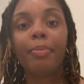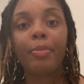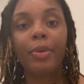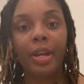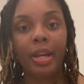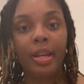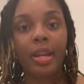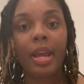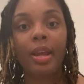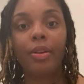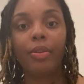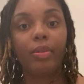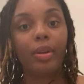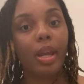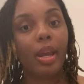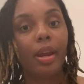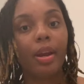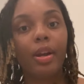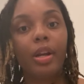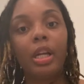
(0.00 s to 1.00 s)
prenatal
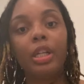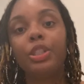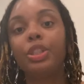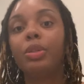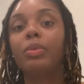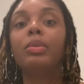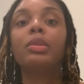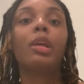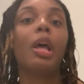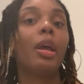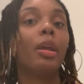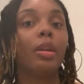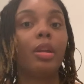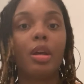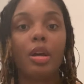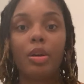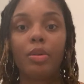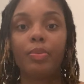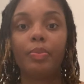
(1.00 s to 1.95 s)
care? And she was like, no.